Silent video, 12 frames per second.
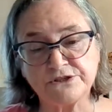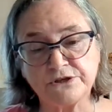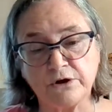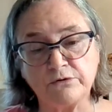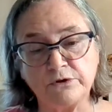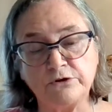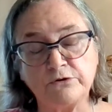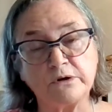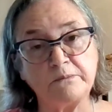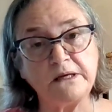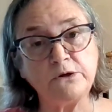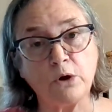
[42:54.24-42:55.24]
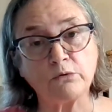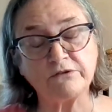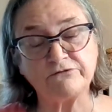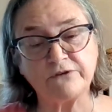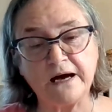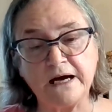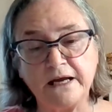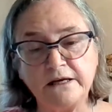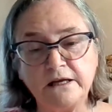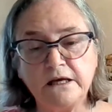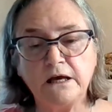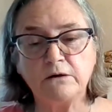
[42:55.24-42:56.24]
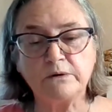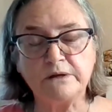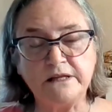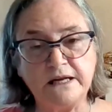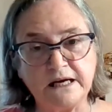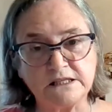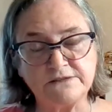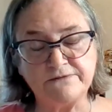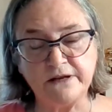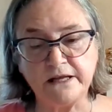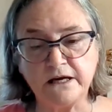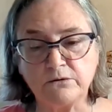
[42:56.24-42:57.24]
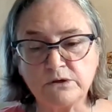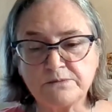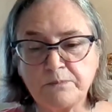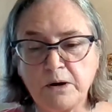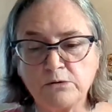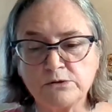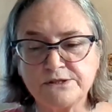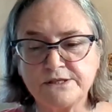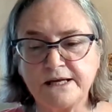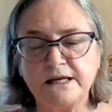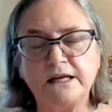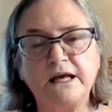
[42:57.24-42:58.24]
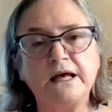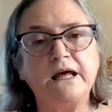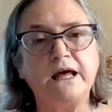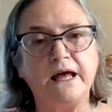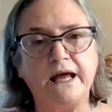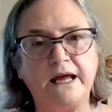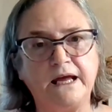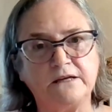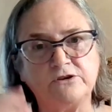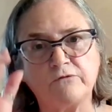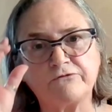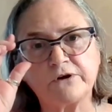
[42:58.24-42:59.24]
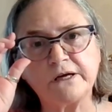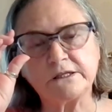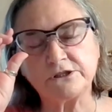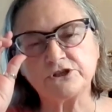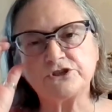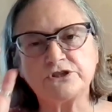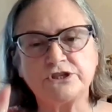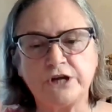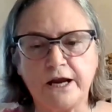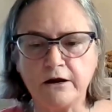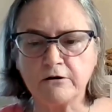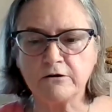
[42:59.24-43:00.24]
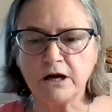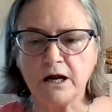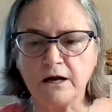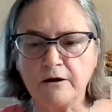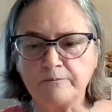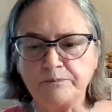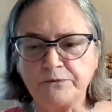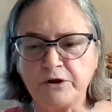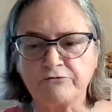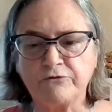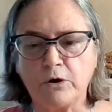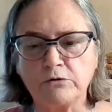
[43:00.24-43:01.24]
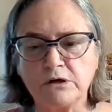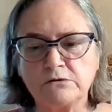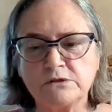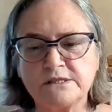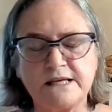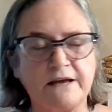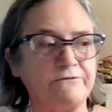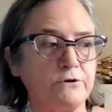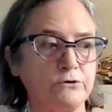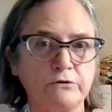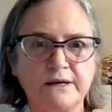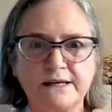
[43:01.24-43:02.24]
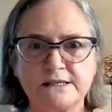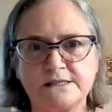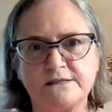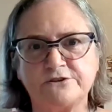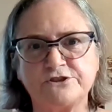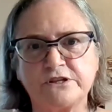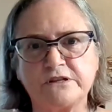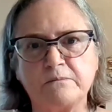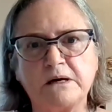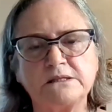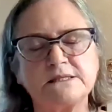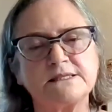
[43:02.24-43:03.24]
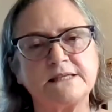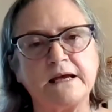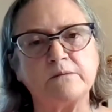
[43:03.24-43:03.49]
so you can be notified when the next video is posted. And don't forget to share your photos if you're doing a Stitch of the Month